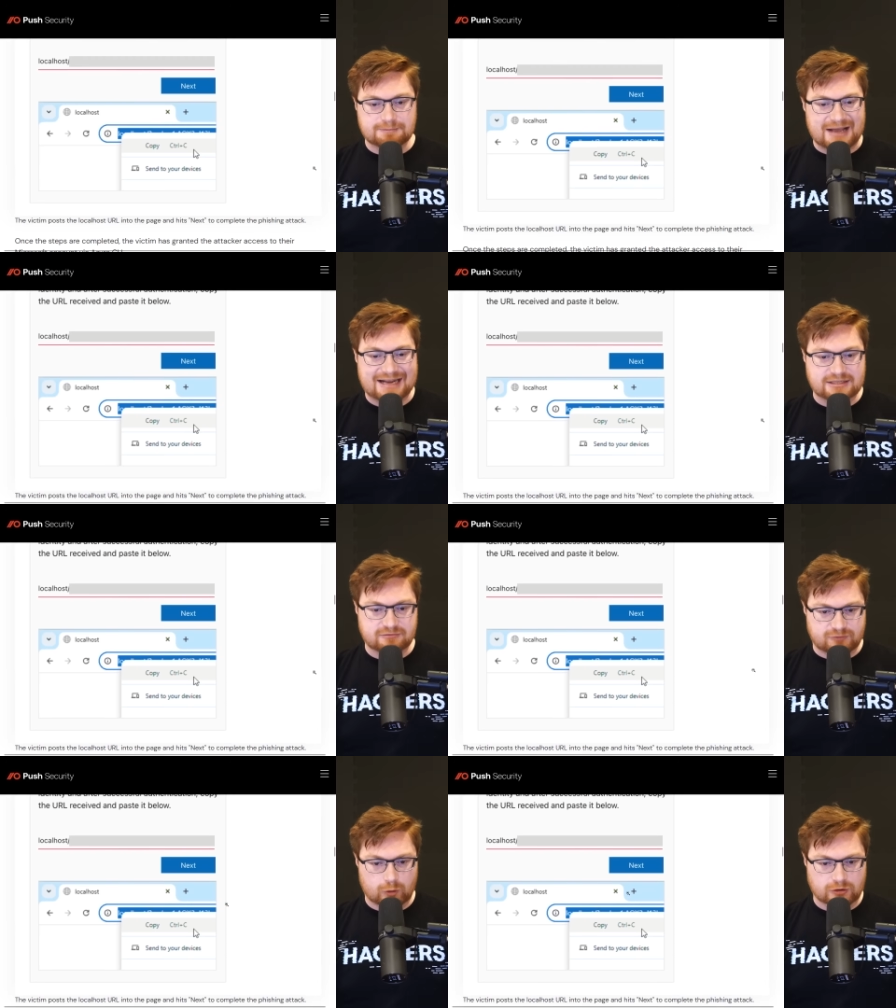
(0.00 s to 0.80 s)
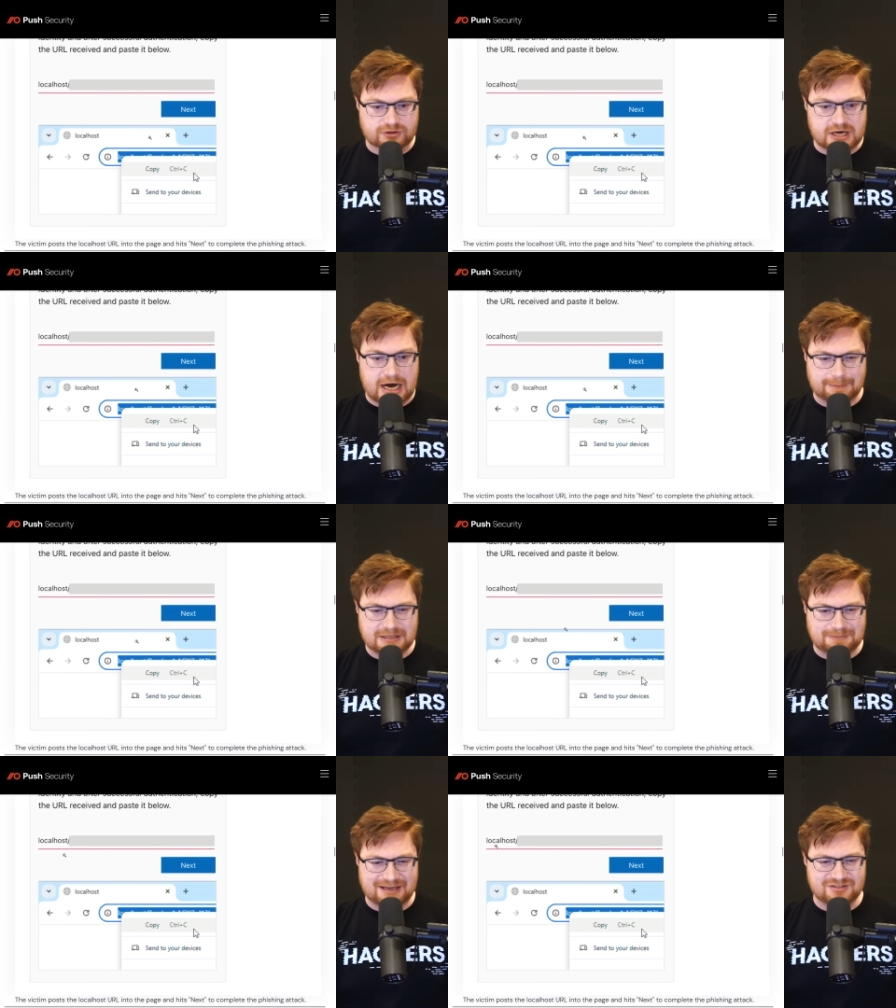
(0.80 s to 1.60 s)
back and forth,
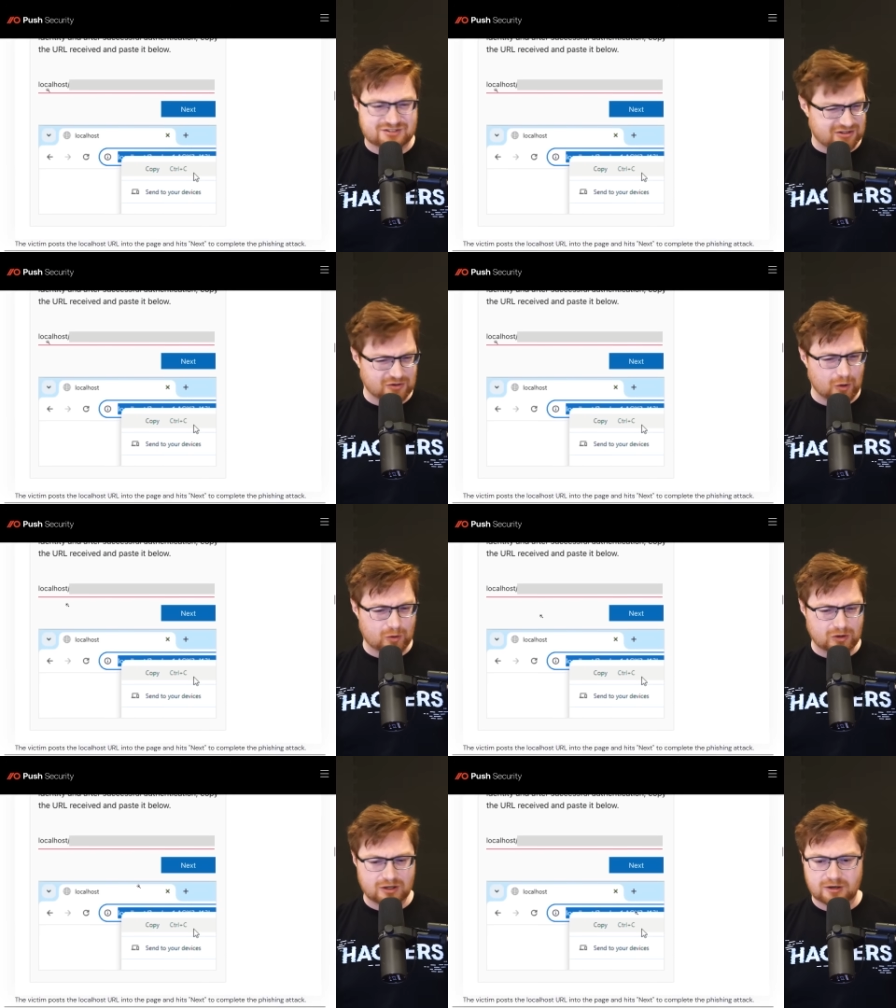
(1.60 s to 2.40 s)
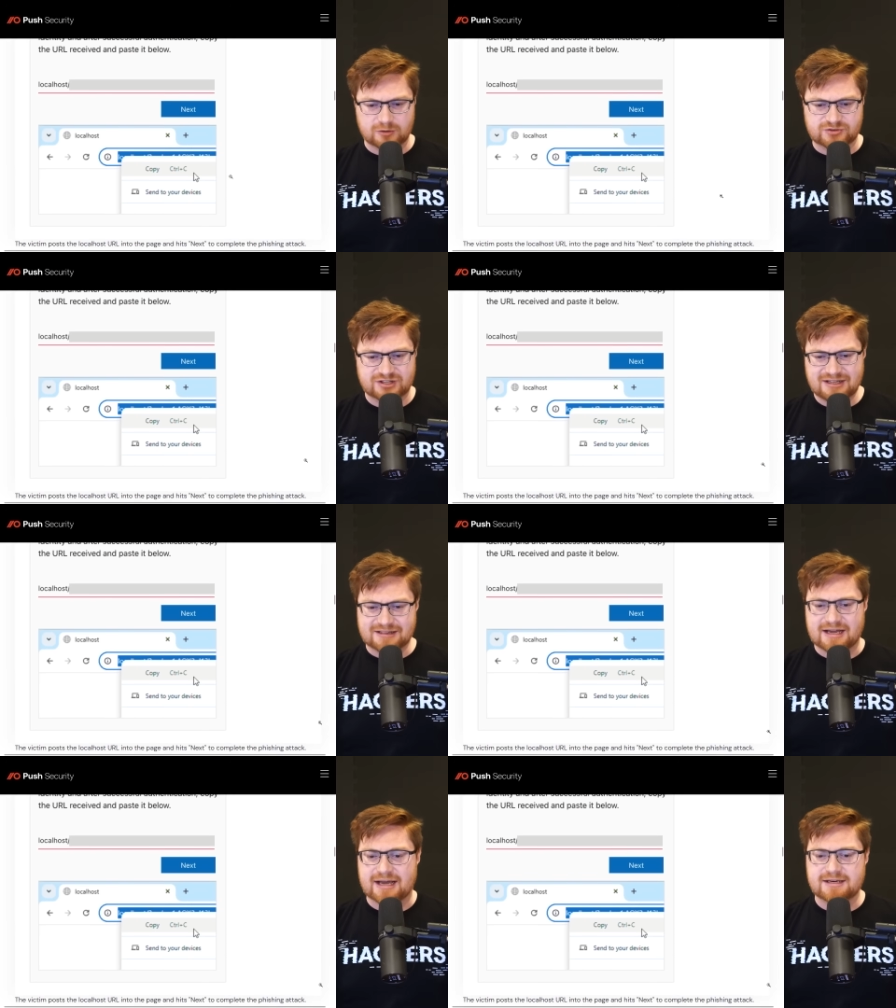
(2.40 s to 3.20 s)
copy, paste, localhost,
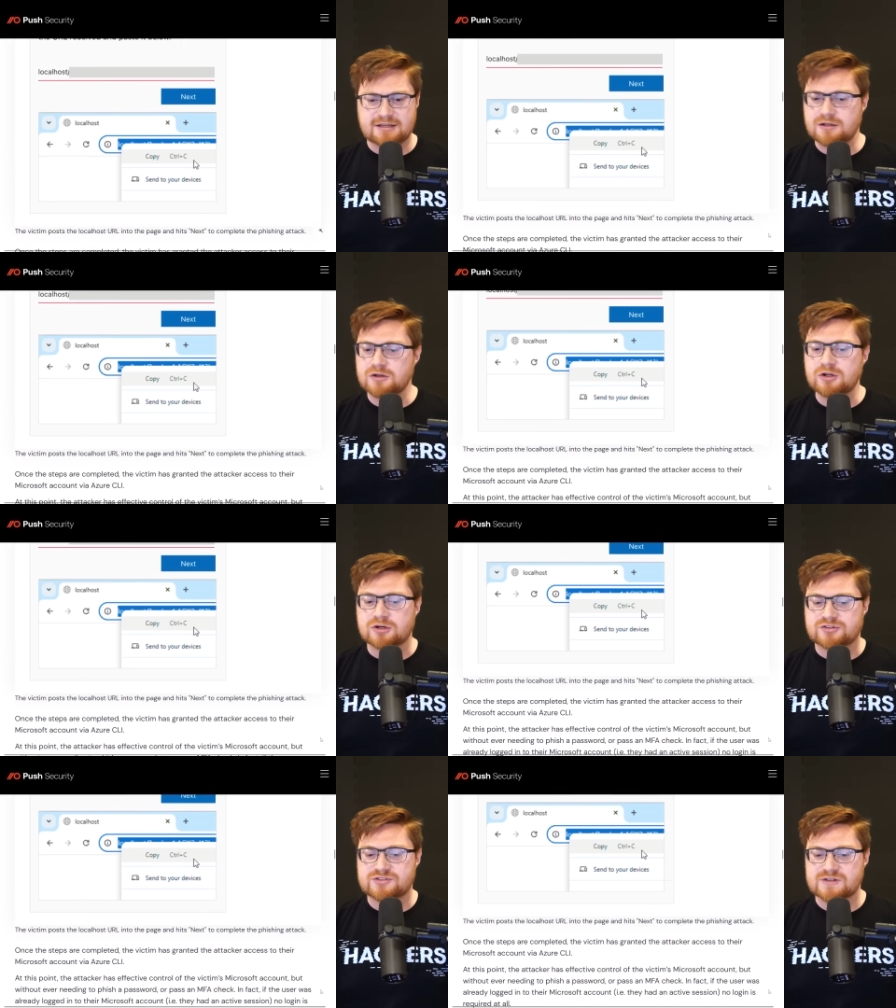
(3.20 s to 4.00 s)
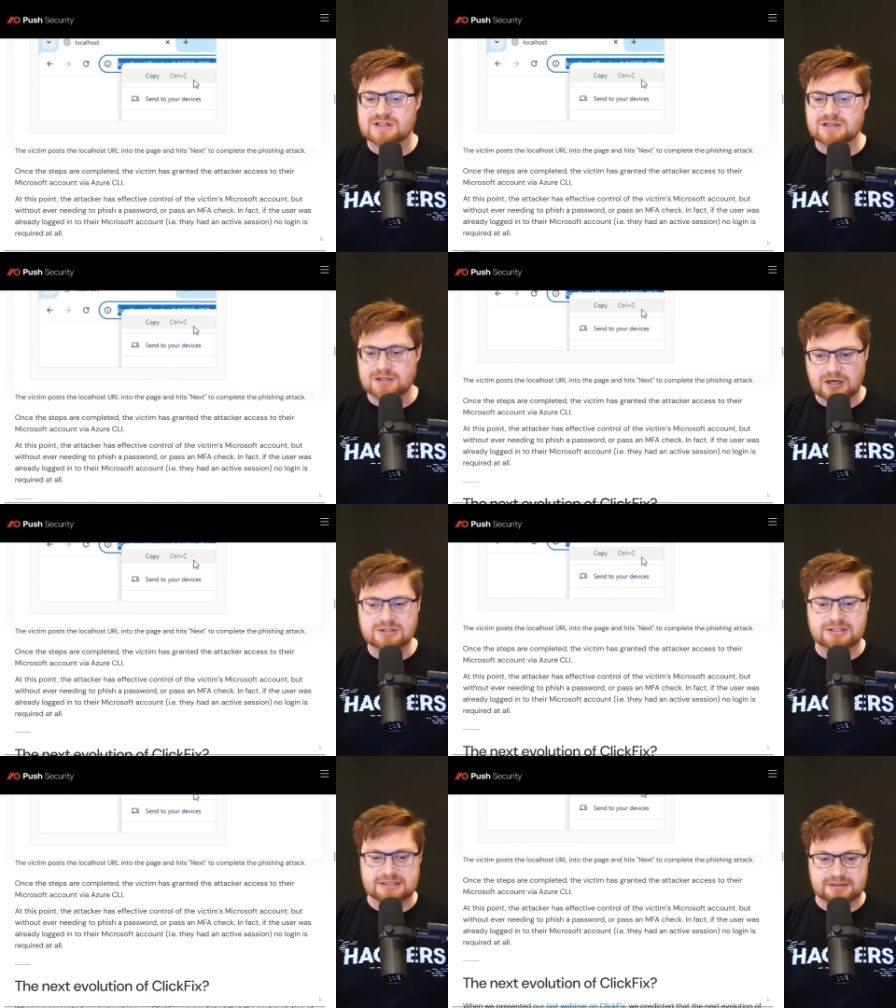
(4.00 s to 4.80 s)
that looks
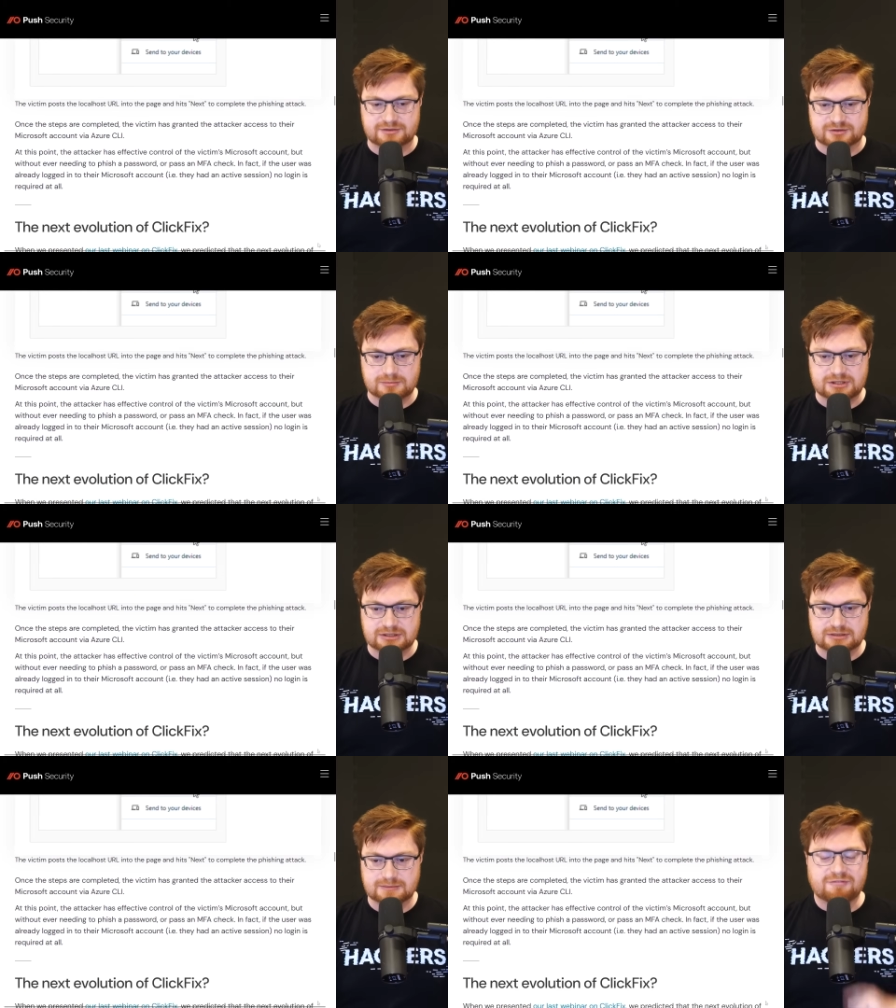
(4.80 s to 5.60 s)
clunky to me.